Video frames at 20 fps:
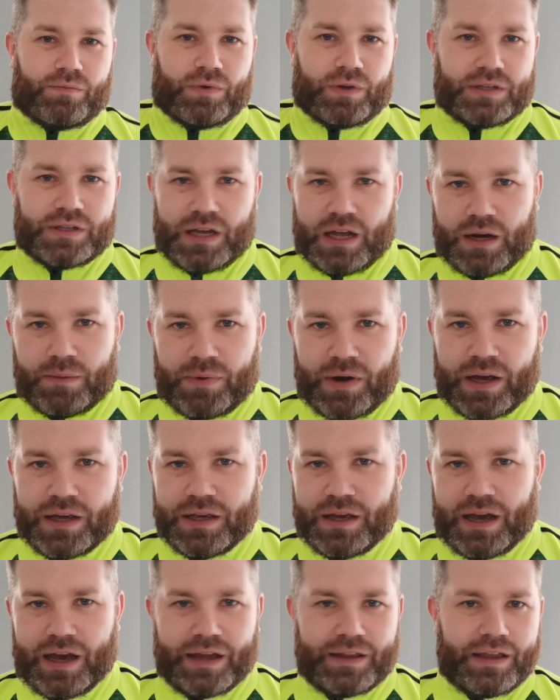we
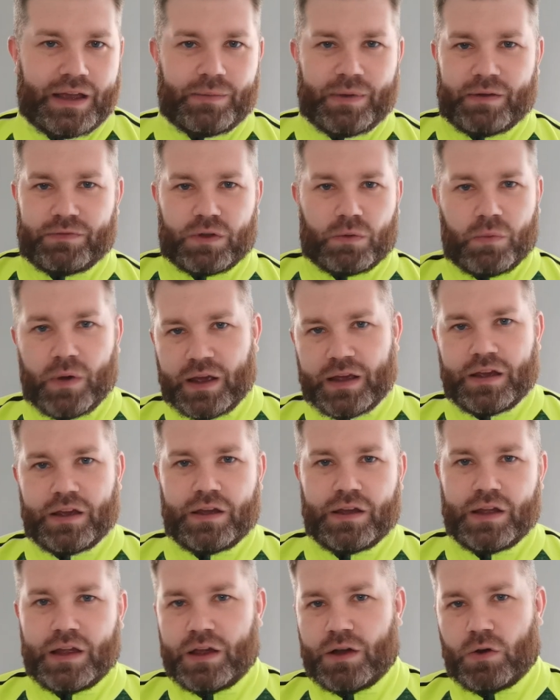celebrate, and then we have to
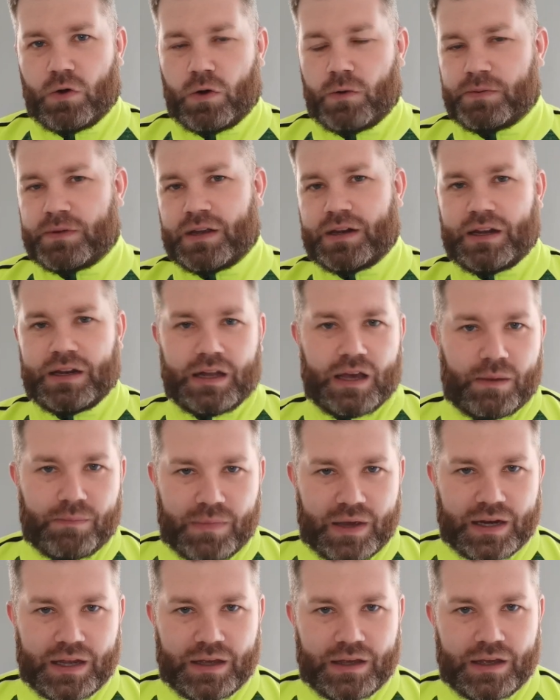wait up to nearly a
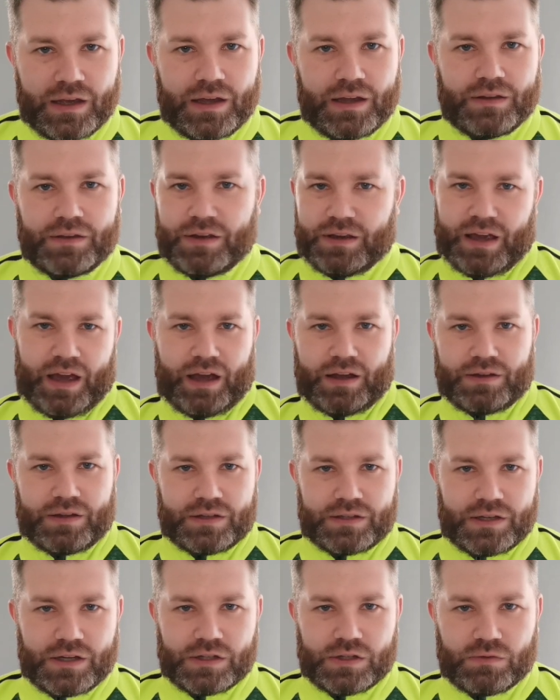minute to get a
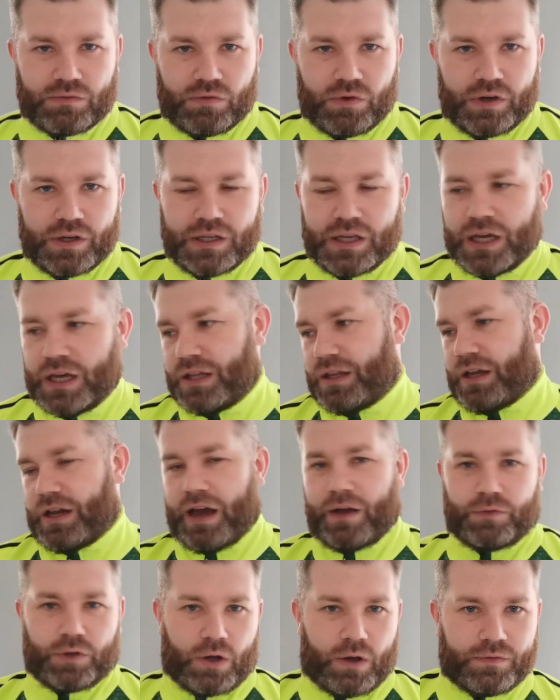decision right.
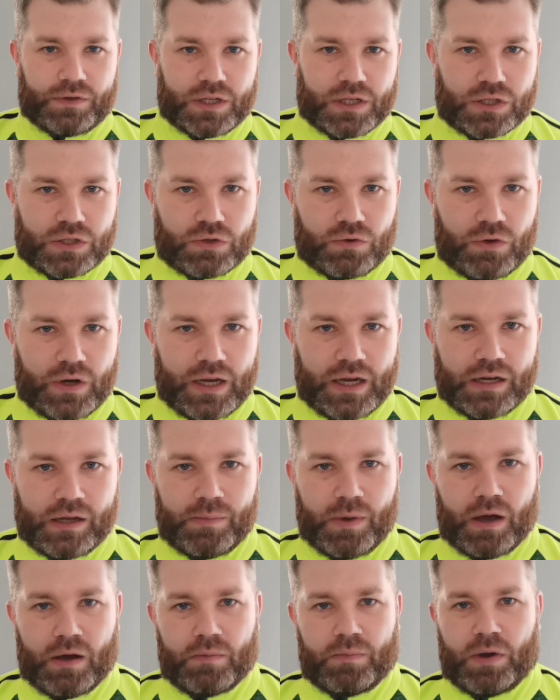They'd have to go up to the screen
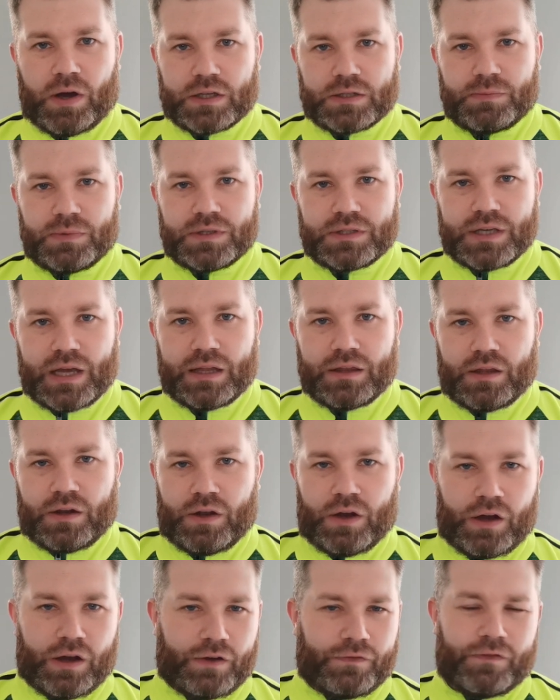about a possible
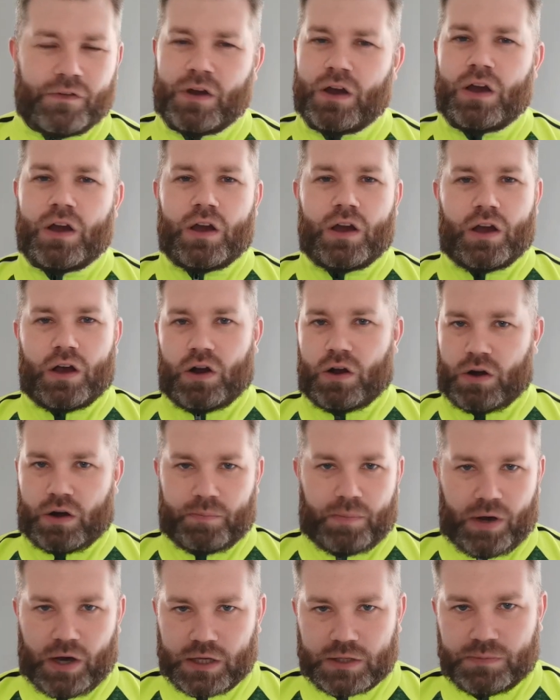sending off or
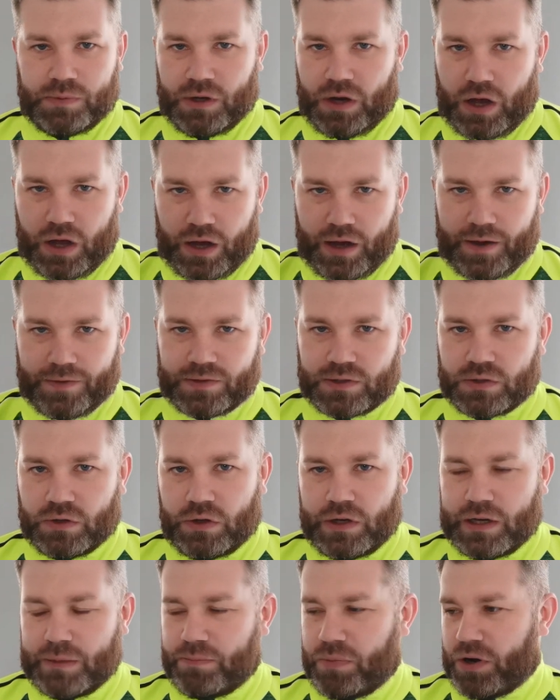a possible
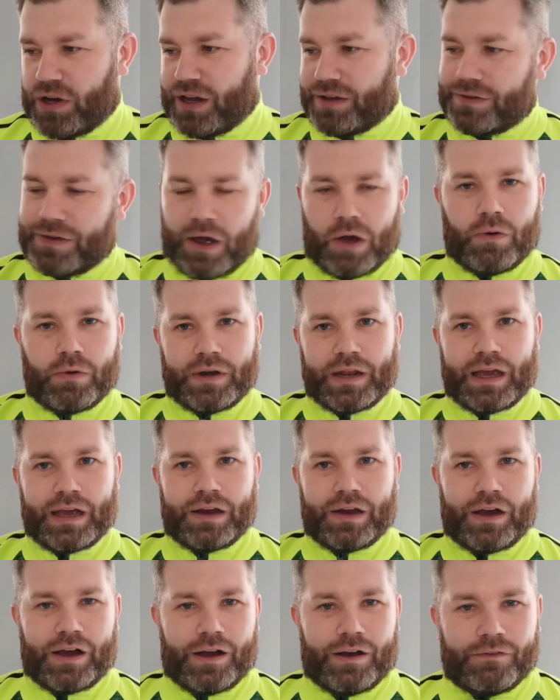offside by a
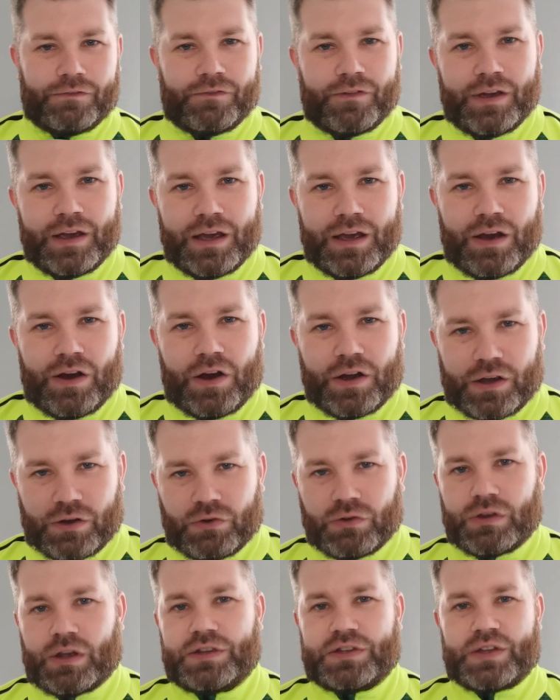toenail off. I
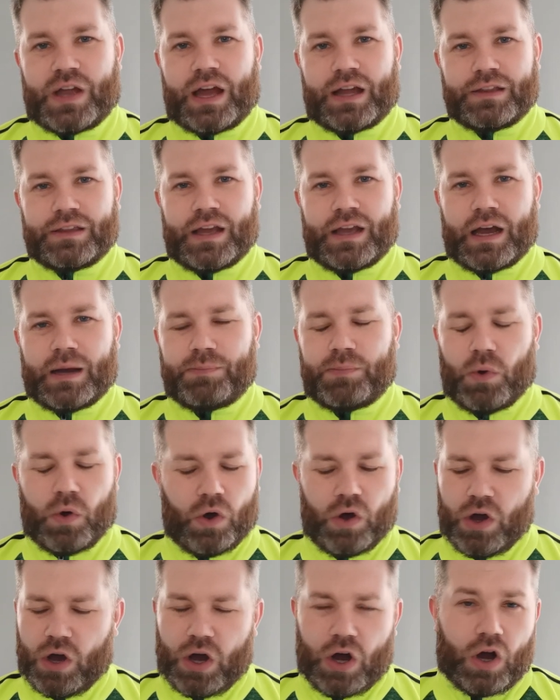can understand that,
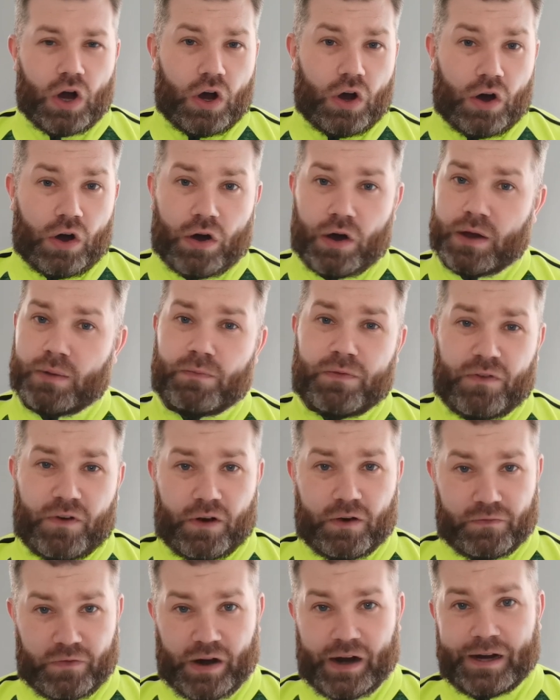but I'm
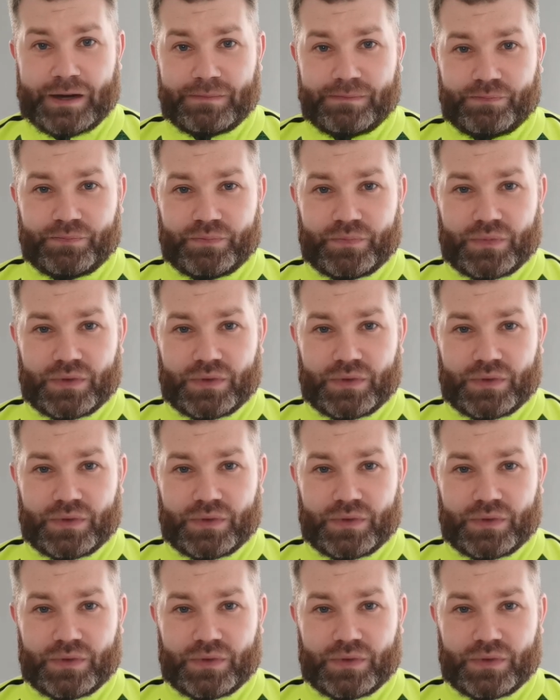for VAR.